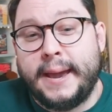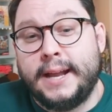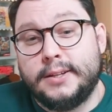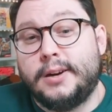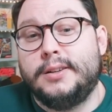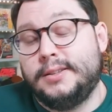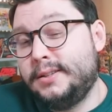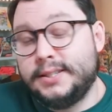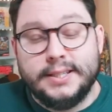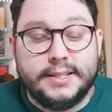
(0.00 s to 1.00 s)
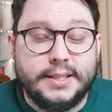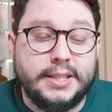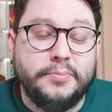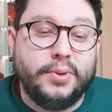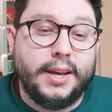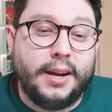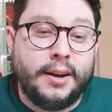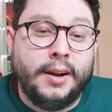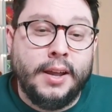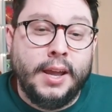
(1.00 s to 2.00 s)
bad cards on TCG
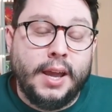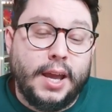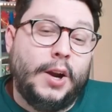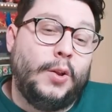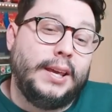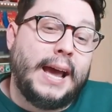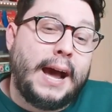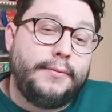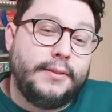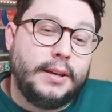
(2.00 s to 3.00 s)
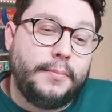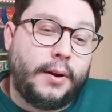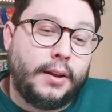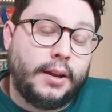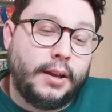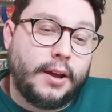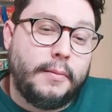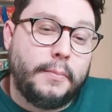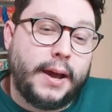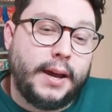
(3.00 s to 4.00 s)
player, and only half of them are going to
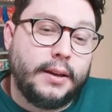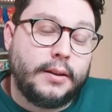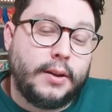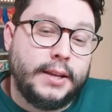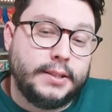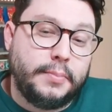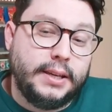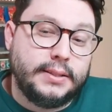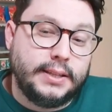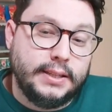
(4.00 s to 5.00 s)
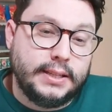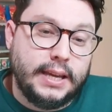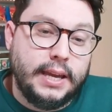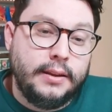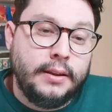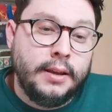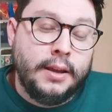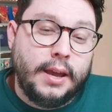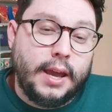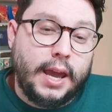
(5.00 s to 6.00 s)
come back as a PSA 10
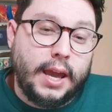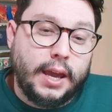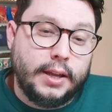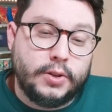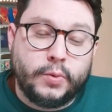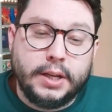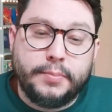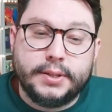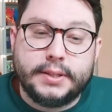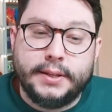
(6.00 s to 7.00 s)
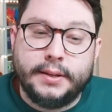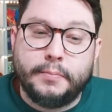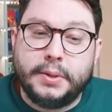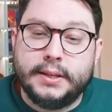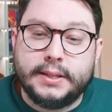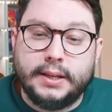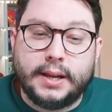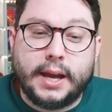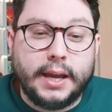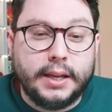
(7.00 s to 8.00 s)
and 20% PSA
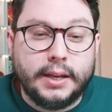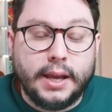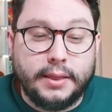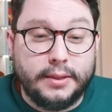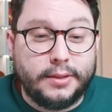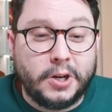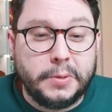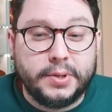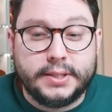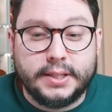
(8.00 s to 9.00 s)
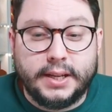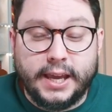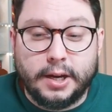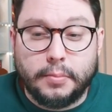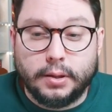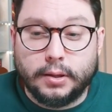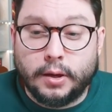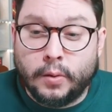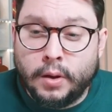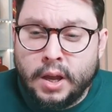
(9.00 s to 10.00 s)
9 and then 30% 8 or
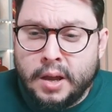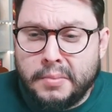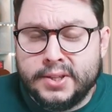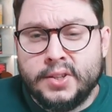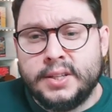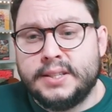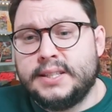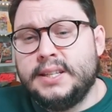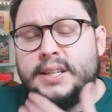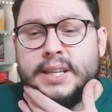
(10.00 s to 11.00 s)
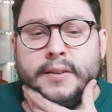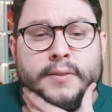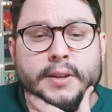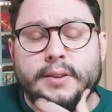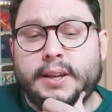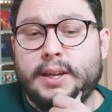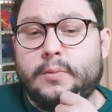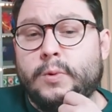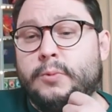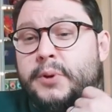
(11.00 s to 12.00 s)
below. But as you can see, even
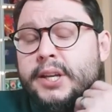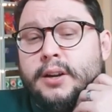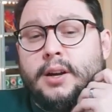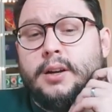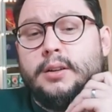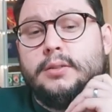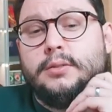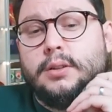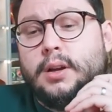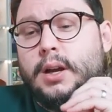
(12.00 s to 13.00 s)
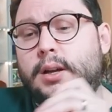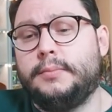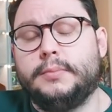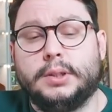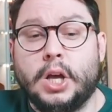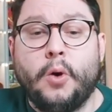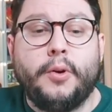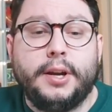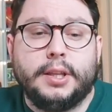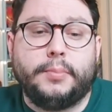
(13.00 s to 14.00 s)
like when we are
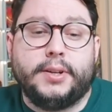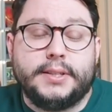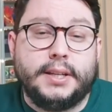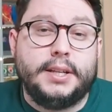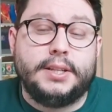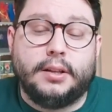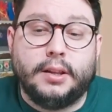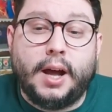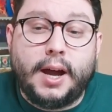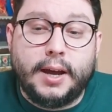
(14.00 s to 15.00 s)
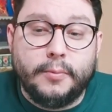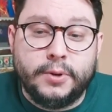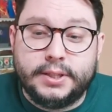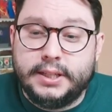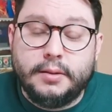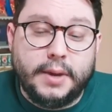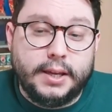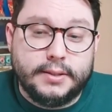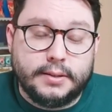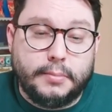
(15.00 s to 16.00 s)
lowering the percentage a lot, we're still
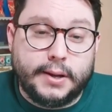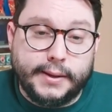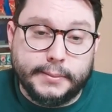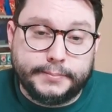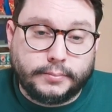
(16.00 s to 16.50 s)
making some money.